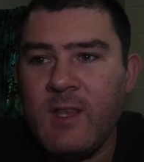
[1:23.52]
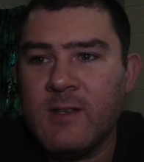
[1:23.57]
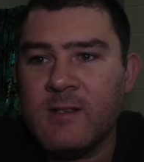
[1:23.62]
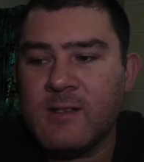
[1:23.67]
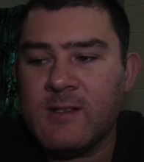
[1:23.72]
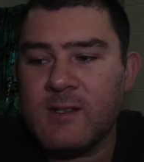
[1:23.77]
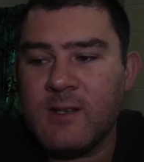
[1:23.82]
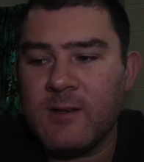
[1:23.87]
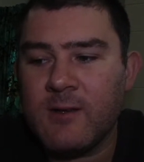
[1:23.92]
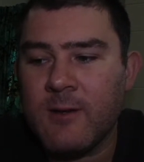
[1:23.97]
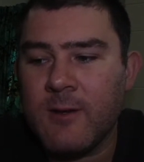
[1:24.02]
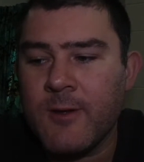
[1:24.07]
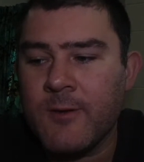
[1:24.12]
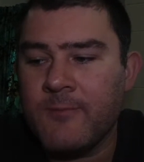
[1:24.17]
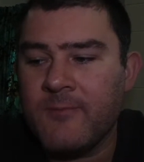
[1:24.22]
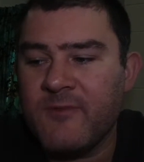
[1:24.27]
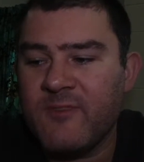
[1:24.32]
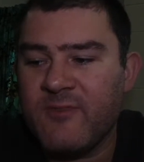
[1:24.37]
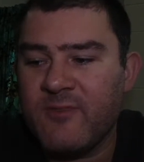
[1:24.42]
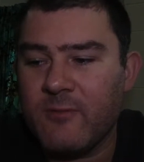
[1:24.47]
So
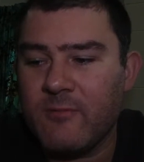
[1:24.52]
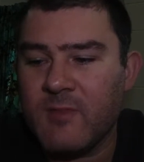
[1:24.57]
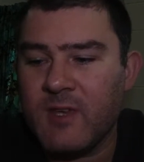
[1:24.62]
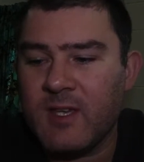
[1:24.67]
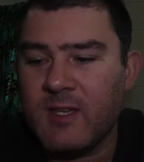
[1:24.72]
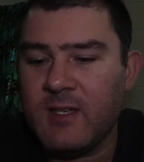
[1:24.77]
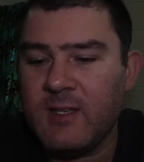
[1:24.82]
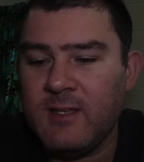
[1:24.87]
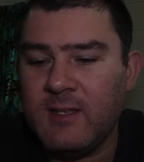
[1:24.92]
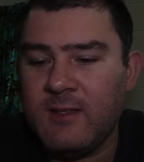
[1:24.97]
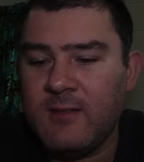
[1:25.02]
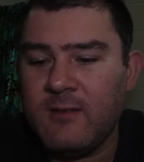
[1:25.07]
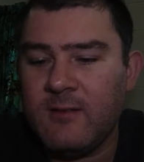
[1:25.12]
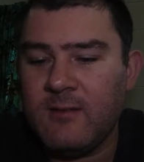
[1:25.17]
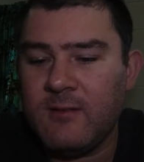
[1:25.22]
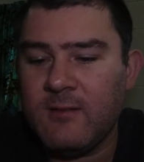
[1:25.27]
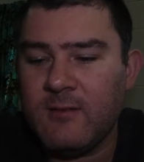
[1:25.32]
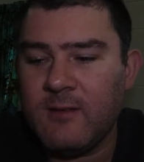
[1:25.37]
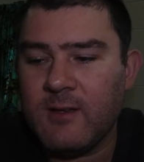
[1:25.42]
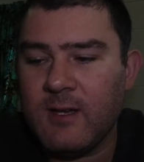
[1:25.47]
for me,
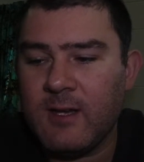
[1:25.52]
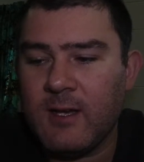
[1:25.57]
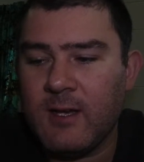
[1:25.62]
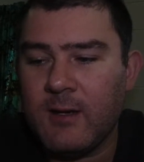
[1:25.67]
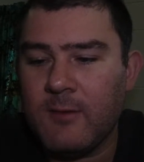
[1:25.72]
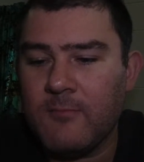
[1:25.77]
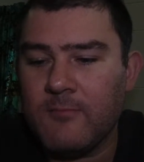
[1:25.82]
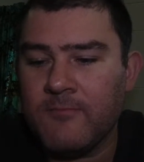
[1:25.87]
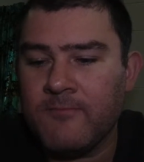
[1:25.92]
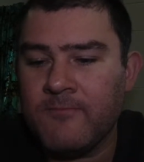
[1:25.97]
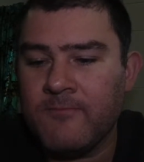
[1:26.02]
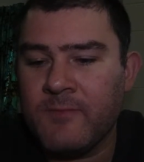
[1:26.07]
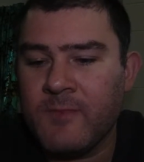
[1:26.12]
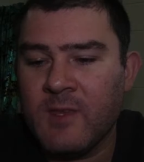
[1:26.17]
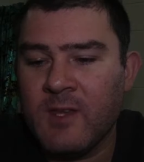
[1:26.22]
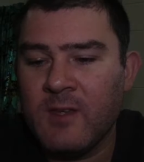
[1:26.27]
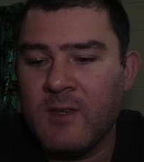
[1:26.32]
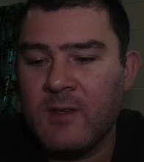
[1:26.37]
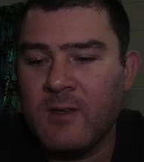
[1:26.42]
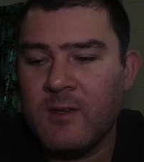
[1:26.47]

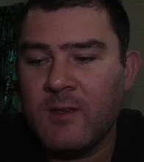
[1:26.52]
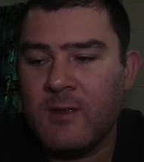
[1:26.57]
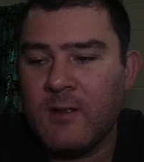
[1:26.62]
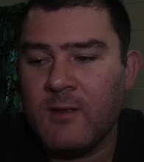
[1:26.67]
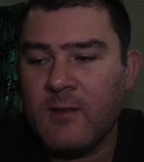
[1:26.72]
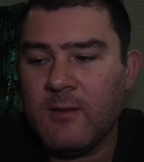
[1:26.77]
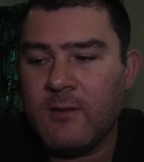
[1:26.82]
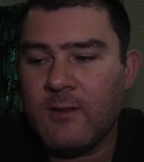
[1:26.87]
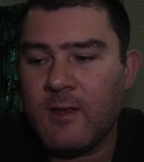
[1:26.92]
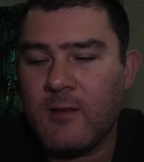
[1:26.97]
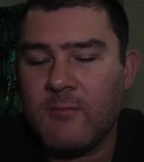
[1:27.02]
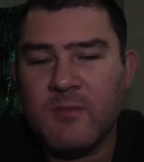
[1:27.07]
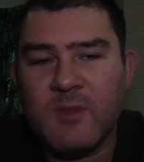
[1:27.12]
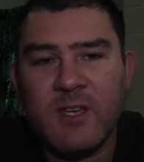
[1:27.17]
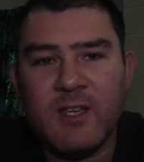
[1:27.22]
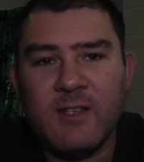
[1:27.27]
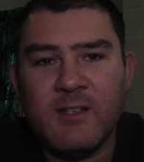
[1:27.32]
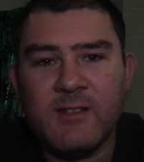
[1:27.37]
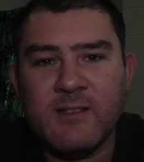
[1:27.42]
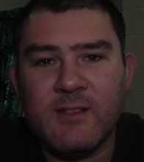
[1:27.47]
that
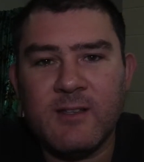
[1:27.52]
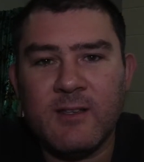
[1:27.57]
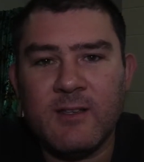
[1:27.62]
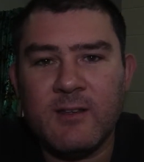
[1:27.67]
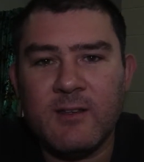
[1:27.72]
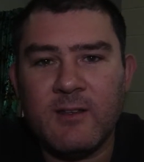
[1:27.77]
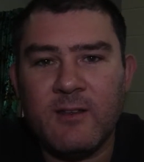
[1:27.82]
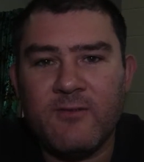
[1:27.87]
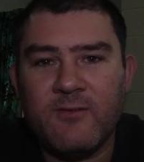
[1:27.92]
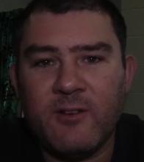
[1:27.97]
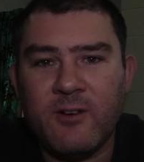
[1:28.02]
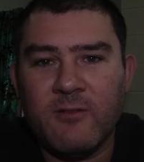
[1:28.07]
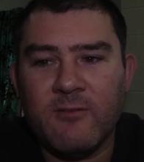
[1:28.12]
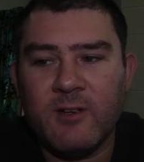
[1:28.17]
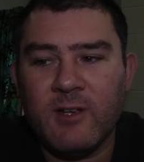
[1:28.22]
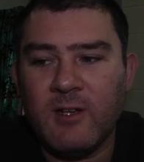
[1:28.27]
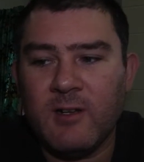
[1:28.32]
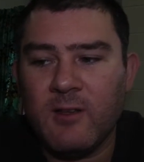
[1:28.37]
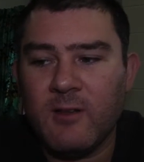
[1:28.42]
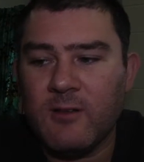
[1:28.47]
means that if I
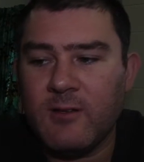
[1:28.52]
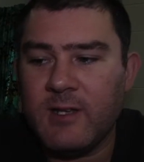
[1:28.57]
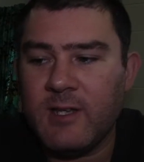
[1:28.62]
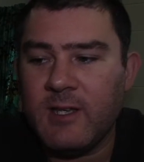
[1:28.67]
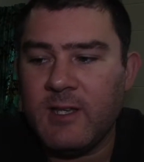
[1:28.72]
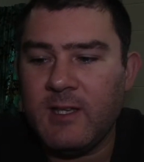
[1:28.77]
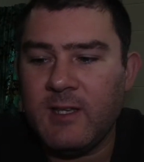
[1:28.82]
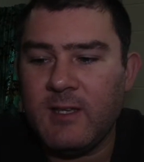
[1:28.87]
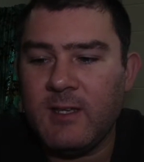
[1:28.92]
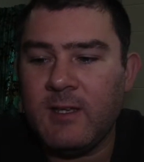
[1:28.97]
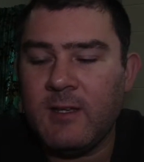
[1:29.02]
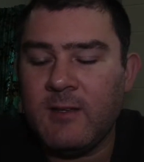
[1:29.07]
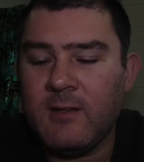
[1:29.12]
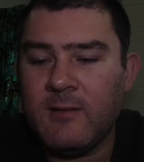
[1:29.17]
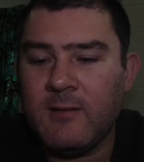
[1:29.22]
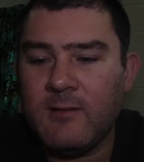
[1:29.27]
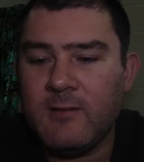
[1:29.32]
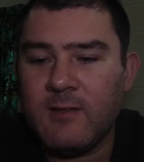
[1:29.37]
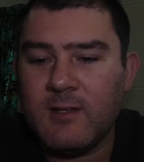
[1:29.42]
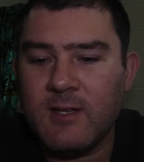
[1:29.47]
reload here
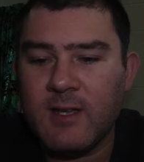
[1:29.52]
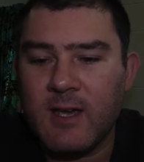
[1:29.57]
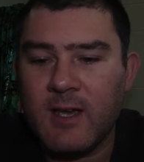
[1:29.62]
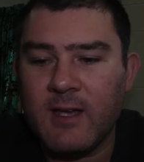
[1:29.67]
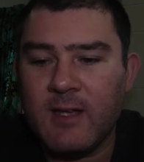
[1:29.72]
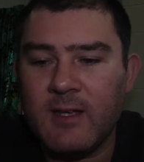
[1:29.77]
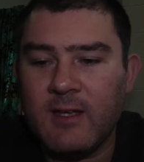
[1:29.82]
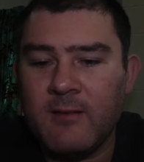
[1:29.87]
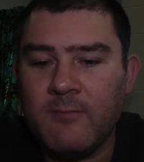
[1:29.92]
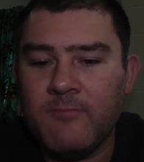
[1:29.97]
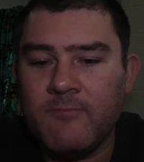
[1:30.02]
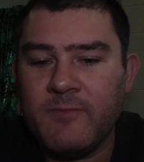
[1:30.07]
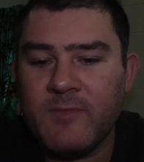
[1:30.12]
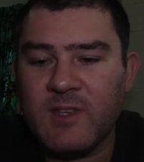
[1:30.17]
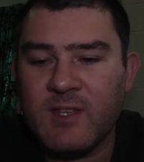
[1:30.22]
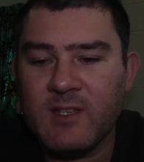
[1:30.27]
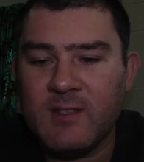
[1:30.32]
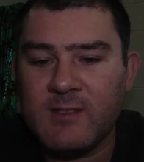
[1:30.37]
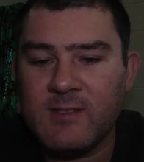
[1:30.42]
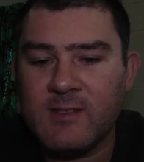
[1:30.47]
today,
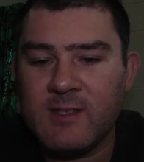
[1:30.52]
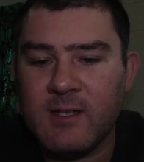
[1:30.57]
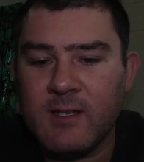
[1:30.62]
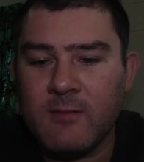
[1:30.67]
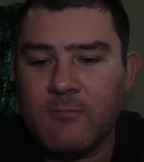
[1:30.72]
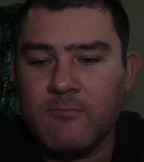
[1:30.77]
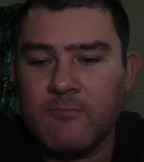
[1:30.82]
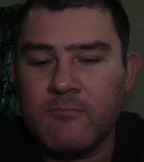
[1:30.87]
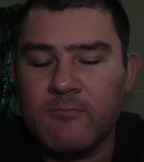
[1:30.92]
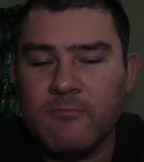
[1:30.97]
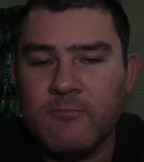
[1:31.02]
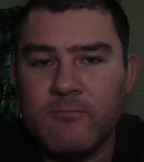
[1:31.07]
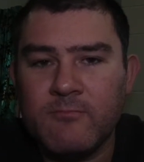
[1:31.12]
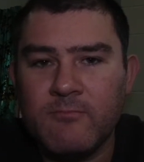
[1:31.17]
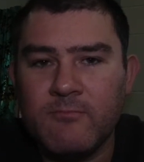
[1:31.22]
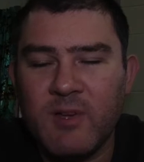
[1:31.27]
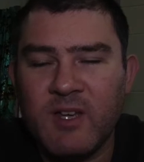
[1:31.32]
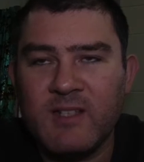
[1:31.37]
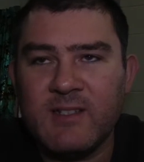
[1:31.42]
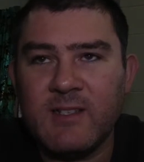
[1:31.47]
it's
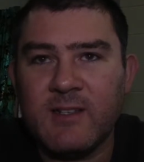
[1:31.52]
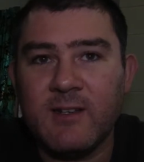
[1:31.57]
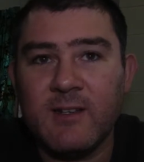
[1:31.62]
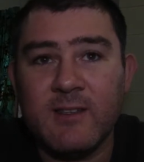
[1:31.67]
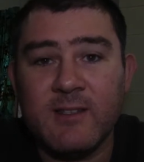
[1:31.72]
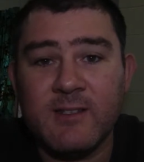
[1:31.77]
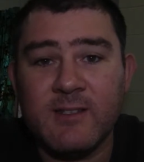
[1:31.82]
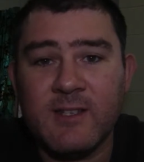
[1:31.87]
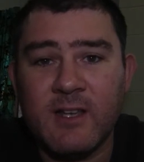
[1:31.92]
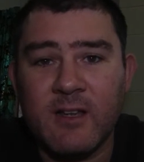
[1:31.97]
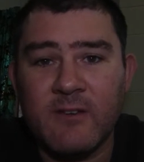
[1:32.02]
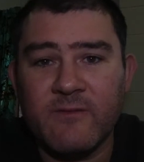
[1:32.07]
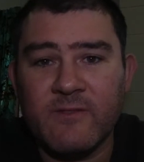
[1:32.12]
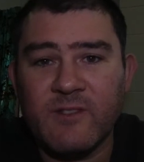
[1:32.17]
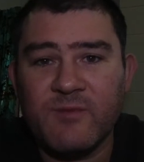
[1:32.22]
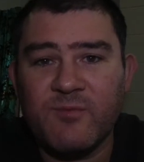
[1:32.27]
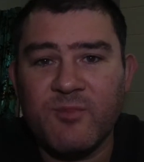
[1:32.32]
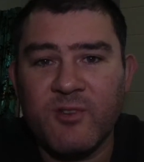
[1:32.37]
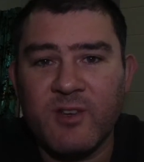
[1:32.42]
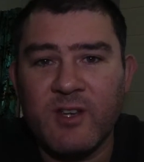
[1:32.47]
basically the start of
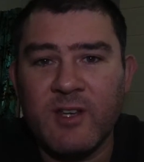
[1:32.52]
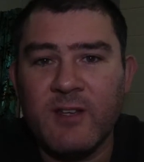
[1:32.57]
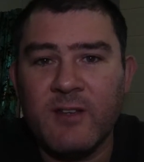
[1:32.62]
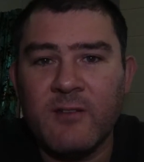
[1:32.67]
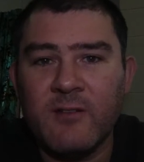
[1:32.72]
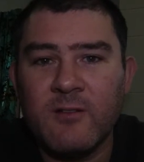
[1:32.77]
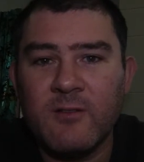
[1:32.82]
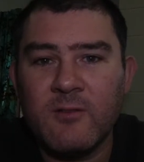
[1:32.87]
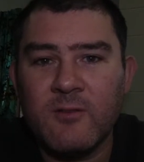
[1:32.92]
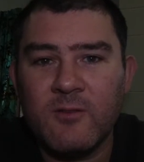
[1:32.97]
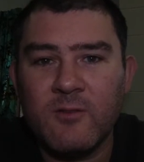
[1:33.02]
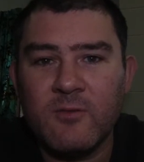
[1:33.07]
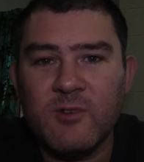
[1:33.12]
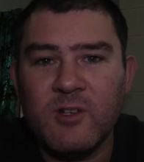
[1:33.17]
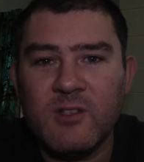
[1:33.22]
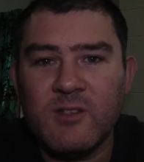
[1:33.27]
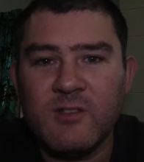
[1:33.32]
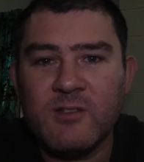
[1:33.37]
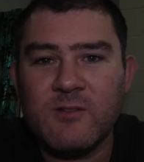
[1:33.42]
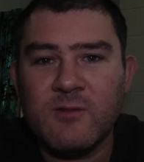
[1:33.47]
spring
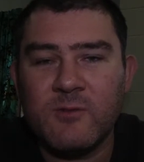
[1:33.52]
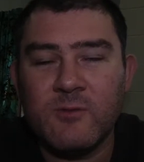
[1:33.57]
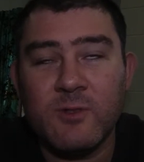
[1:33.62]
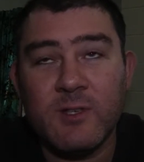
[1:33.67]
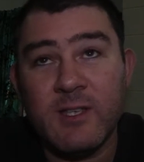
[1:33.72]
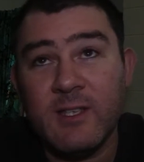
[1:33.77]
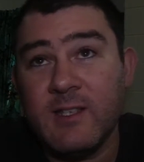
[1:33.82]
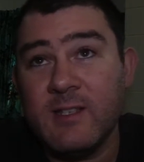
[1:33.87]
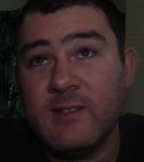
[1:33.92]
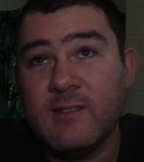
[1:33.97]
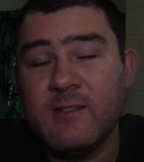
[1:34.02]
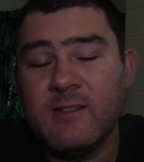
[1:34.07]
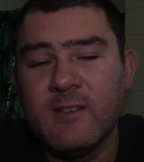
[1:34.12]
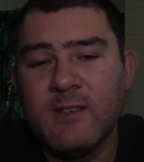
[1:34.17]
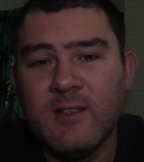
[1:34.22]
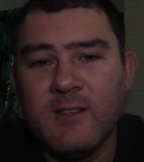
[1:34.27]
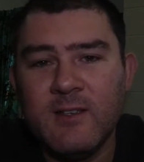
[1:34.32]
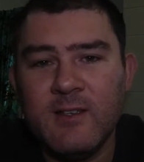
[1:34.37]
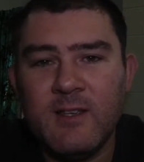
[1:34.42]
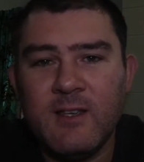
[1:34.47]
almost, or is
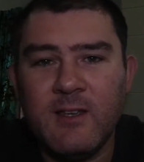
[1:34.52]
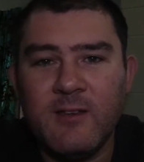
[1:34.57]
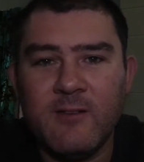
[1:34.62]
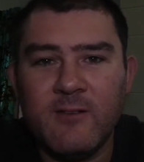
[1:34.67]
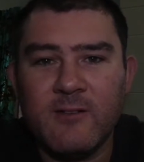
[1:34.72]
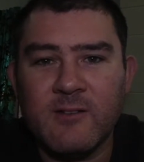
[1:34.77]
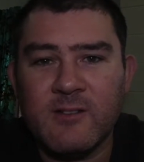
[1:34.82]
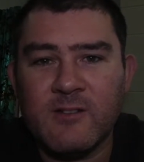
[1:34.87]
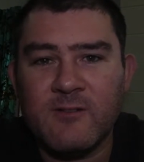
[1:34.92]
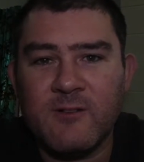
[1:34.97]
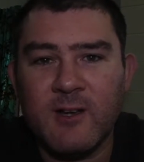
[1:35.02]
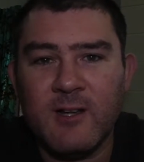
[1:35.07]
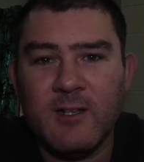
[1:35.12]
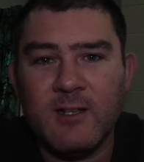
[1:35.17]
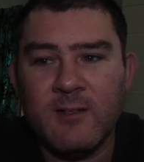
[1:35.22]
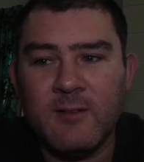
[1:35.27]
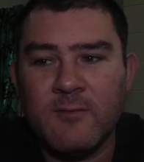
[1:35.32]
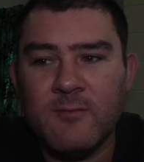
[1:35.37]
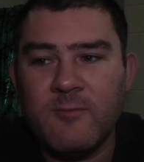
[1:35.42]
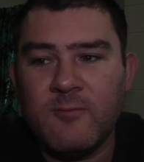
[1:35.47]
here in
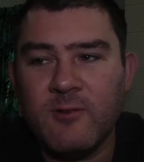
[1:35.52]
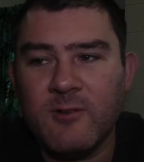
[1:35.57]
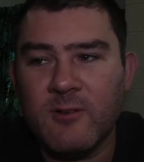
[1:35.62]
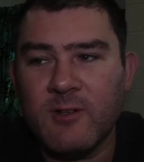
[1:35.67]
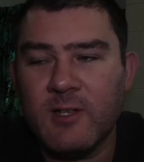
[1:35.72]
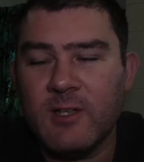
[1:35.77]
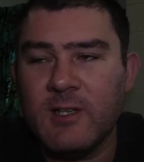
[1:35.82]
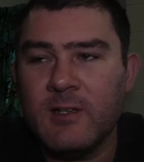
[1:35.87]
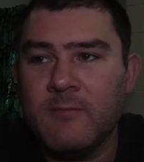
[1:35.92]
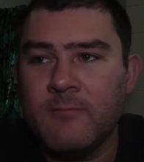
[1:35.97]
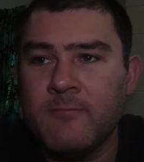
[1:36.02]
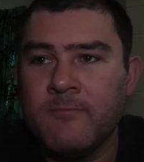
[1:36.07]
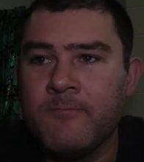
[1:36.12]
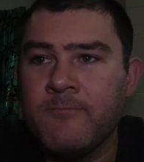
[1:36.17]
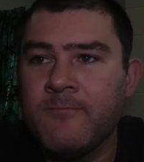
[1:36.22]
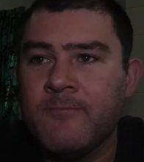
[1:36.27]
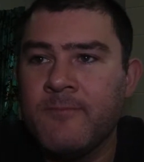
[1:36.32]
Australia where I am.